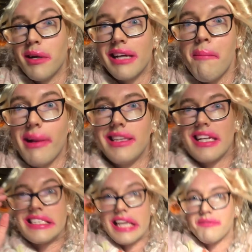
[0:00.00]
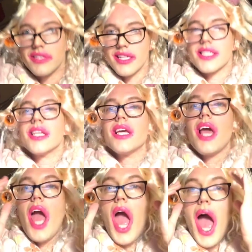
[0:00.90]
but I'll get my clicks after this.
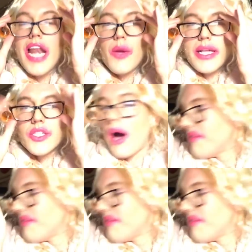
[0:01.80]
Anyway, so